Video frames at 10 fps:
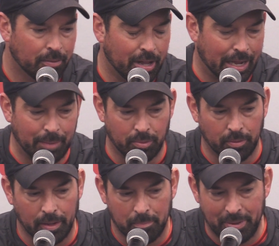We had a
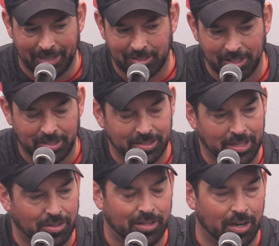couple pick sixes
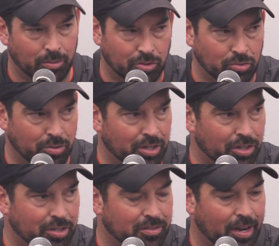out there, which is really
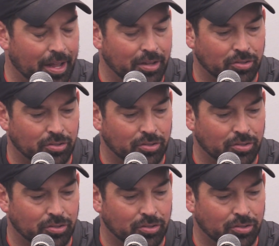good today.